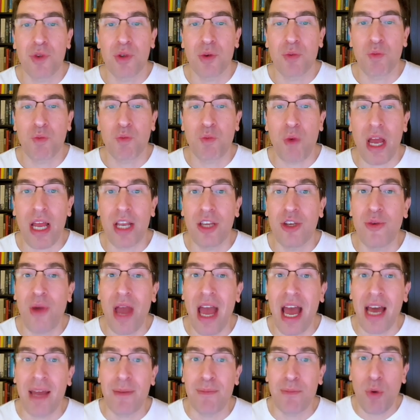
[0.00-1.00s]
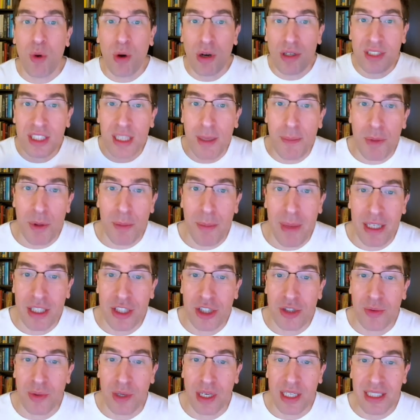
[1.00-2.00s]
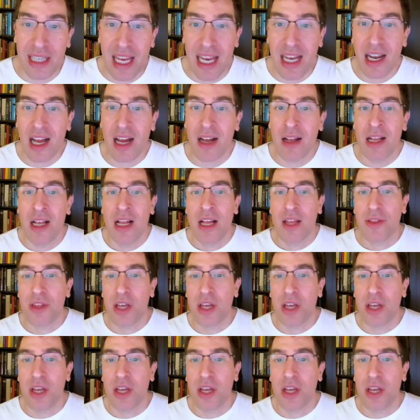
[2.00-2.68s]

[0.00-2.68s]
When you add more supplementary data,